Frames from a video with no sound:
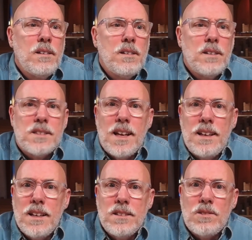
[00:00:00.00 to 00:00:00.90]
It's that
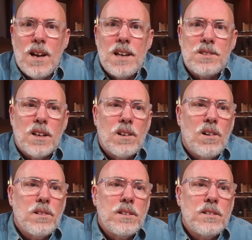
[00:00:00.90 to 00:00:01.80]
head trash, I
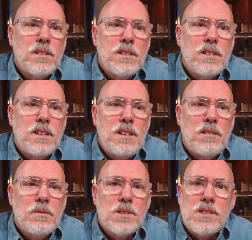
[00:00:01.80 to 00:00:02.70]
call it.
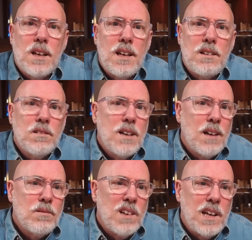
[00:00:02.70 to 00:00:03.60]
He will say, You're
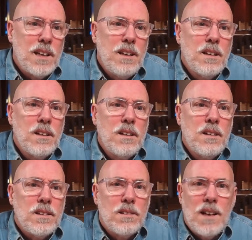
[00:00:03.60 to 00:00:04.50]
not ready.
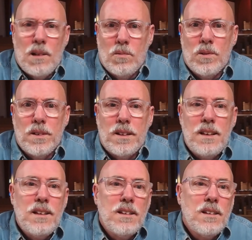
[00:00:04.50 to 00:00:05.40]
You're not
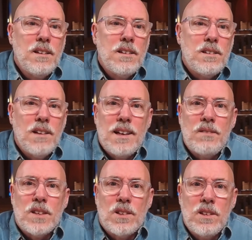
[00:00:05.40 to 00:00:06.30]
worthy. You're not
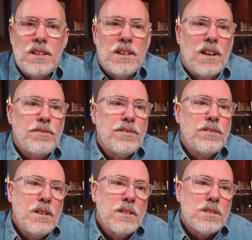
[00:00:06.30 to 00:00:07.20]
even good enough.
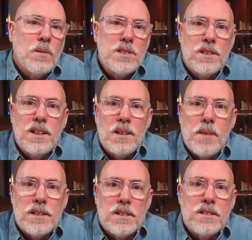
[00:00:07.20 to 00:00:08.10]
So I want you to think
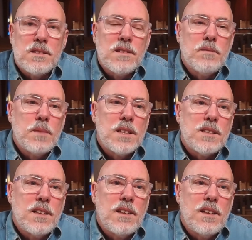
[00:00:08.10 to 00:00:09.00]
about this because
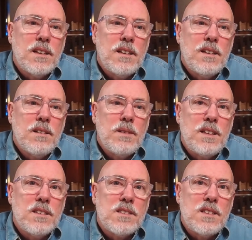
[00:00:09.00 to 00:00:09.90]
I think we
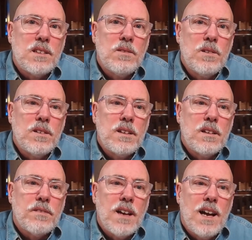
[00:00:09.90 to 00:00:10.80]
need to see clearly that
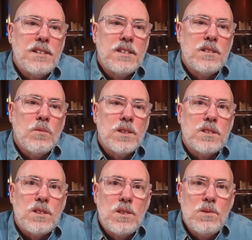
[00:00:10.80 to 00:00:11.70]
if God didn't want
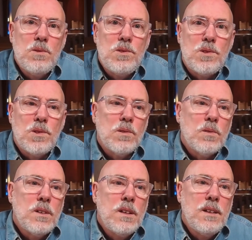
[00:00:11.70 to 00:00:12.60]
to use
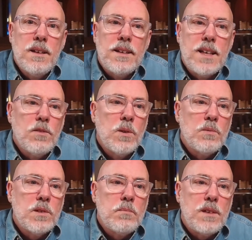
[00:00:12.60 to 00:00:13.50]
you, the evil
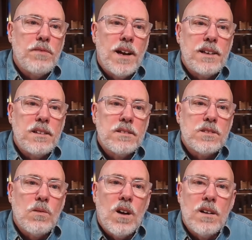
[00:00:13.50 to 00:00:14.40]
one wouldn't be fighting
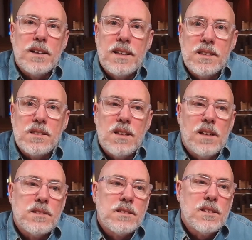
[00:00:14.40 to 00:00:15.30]
so hard against
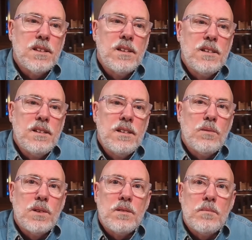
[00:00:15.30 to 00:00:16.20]
us,
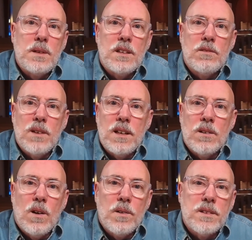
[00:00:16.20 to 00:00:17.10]
wouldn't be creating
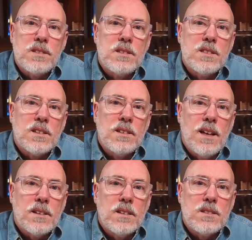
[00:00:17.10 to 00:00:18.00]
all this
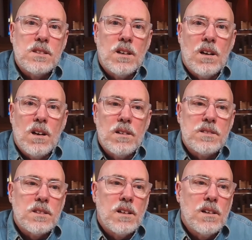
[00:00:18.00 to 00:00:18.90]
disconnect that's in our
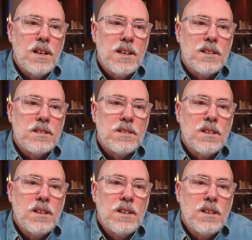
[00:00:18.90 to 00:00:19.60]
hearts and our heads.